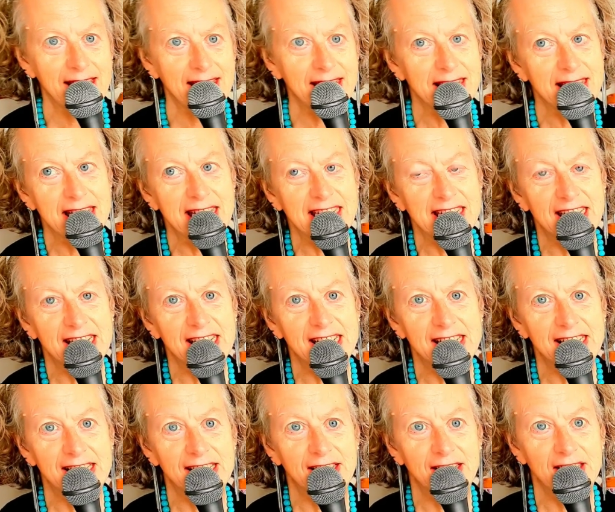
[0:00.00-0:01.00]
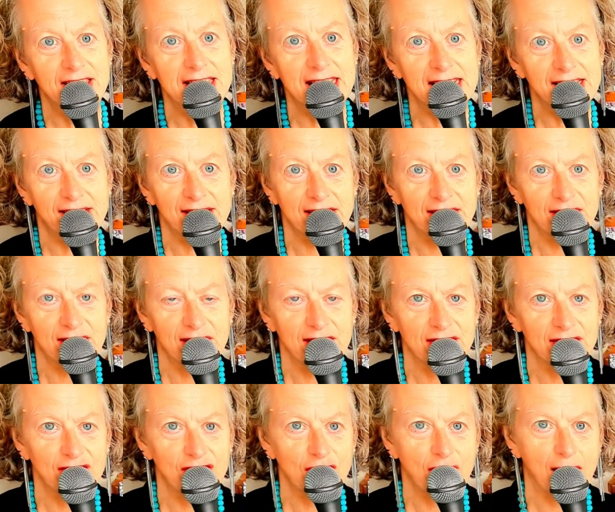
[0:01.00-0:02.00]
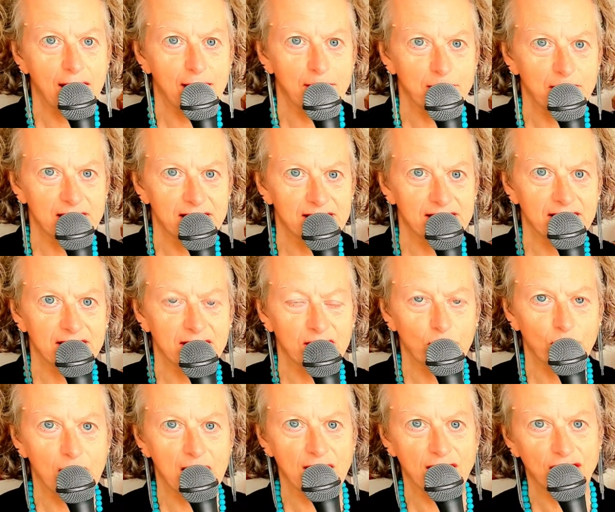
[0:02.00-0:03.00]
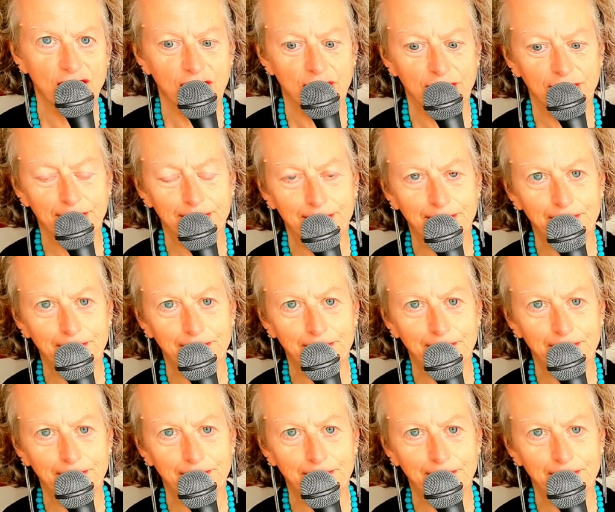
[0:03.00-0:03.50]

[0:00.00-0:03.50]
in a des desert type situation.